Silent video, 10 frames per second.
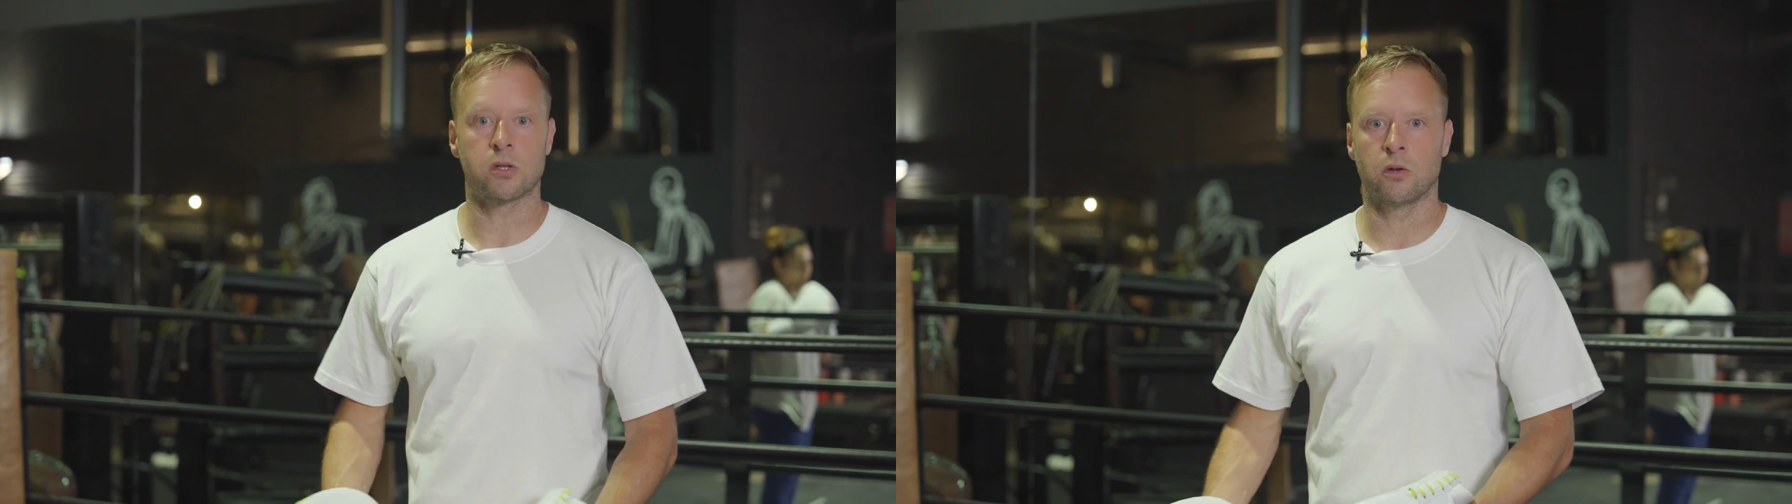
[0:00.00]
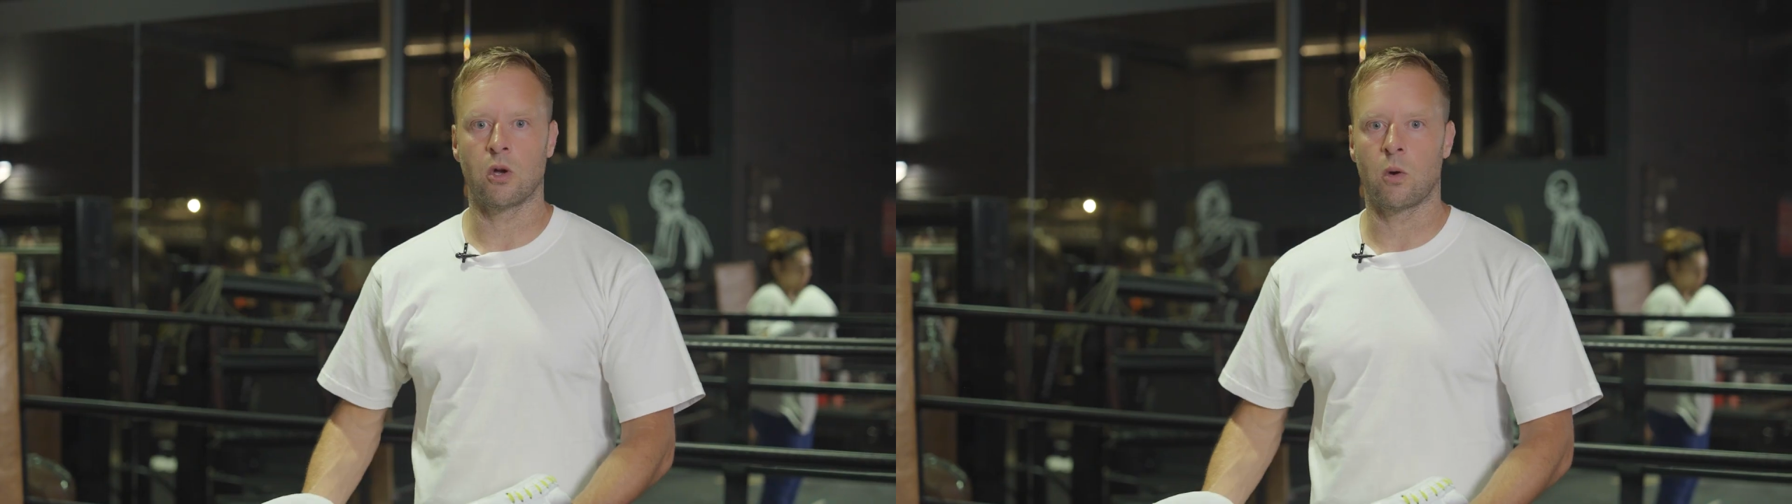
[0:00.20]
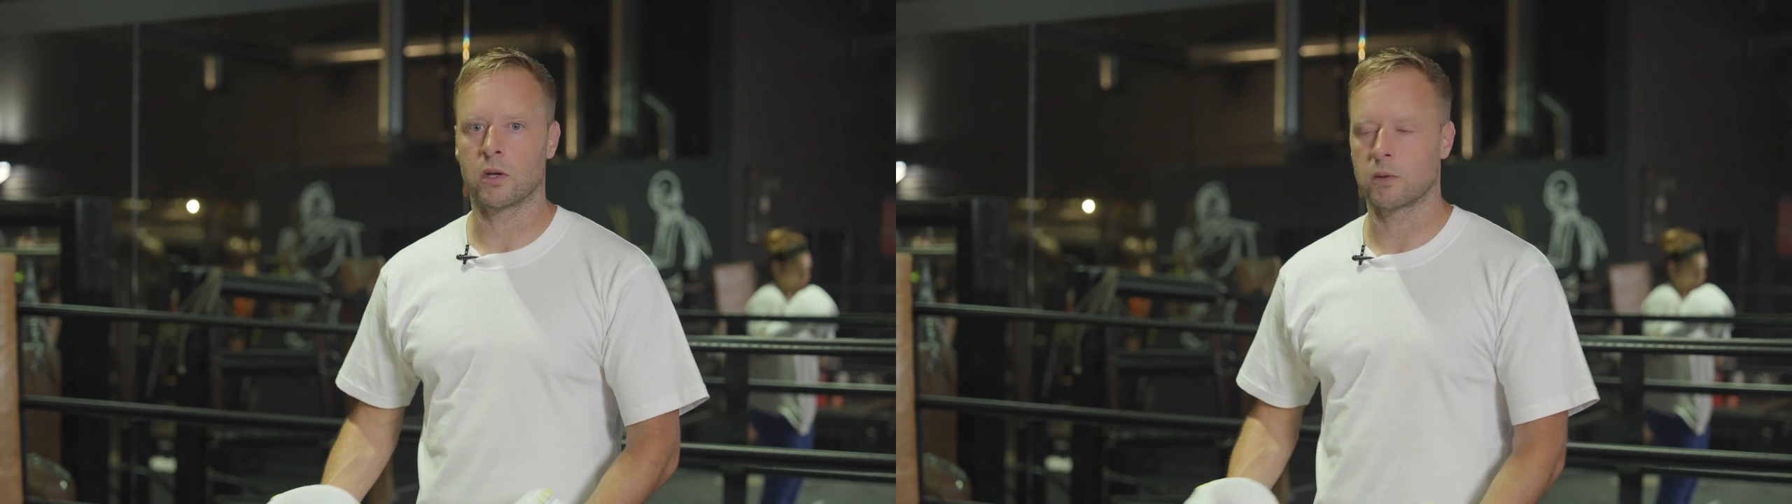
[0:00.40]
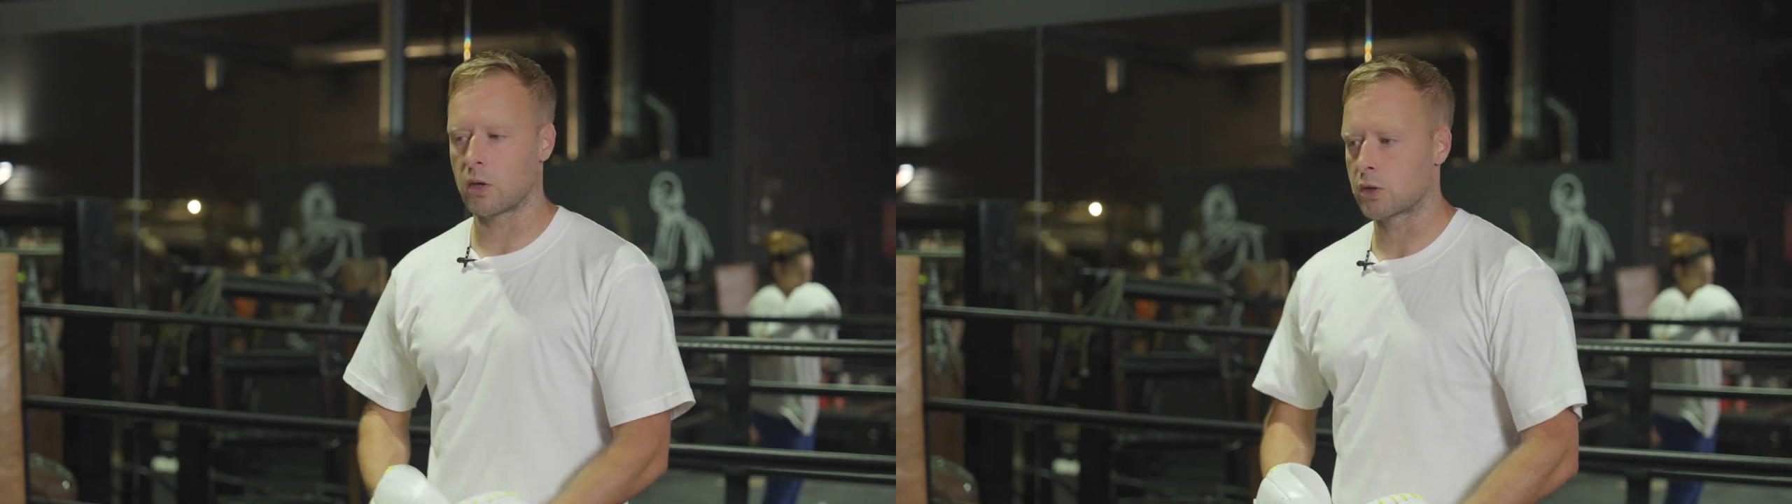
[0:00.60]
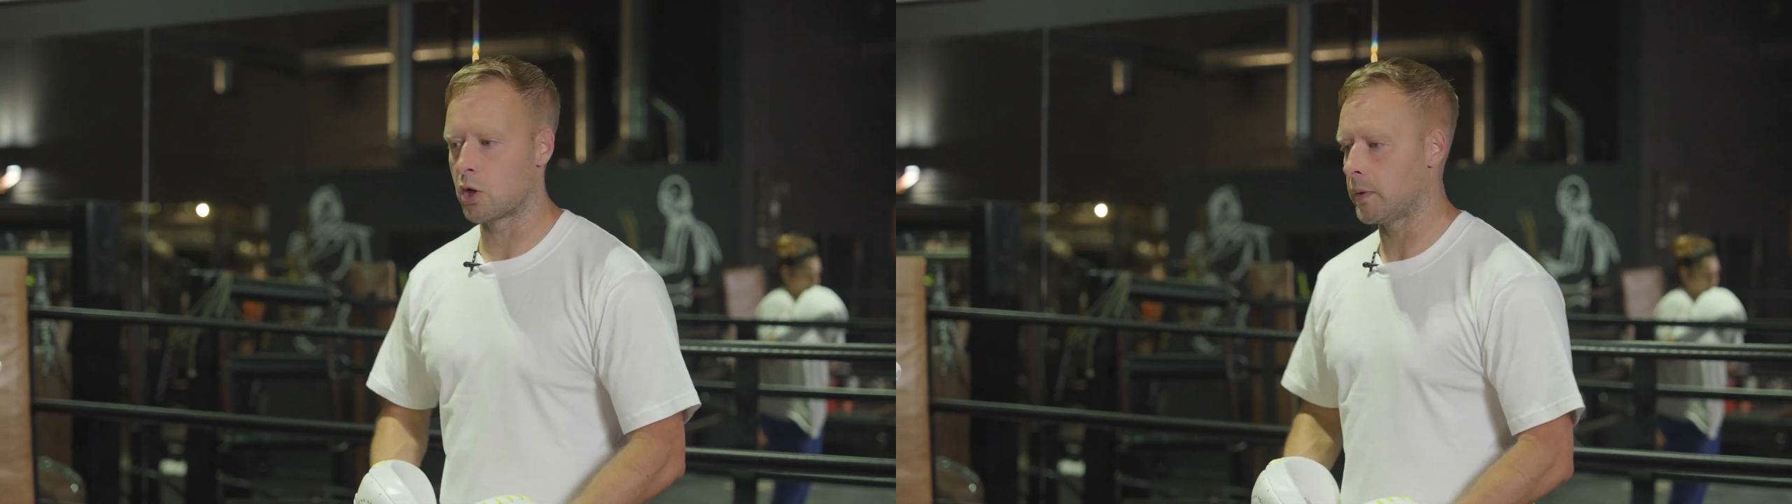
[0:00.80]
will know
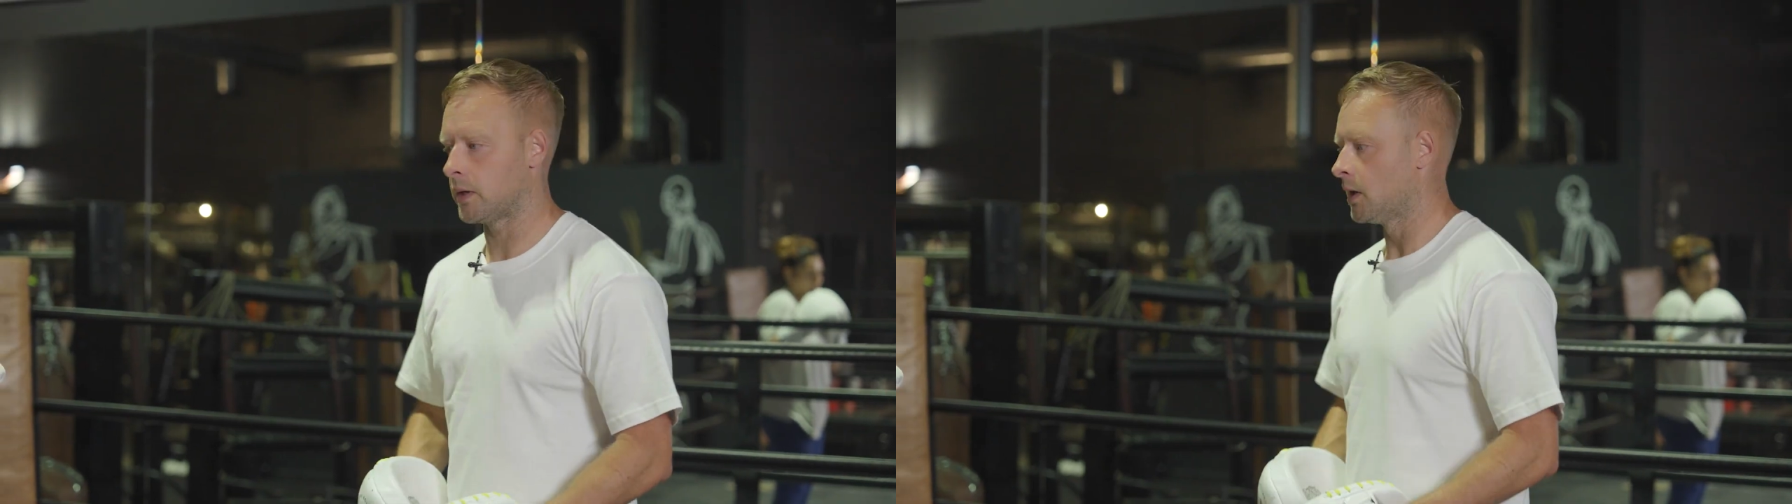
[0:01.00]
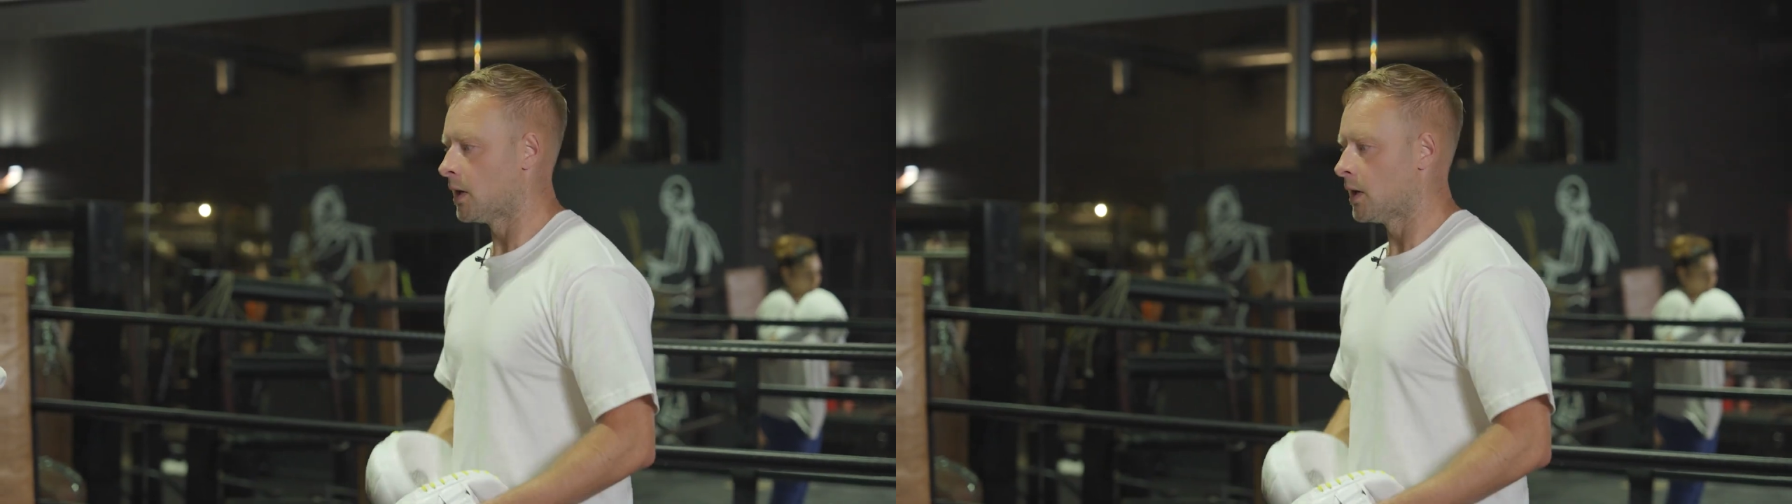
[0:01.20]
what's coming.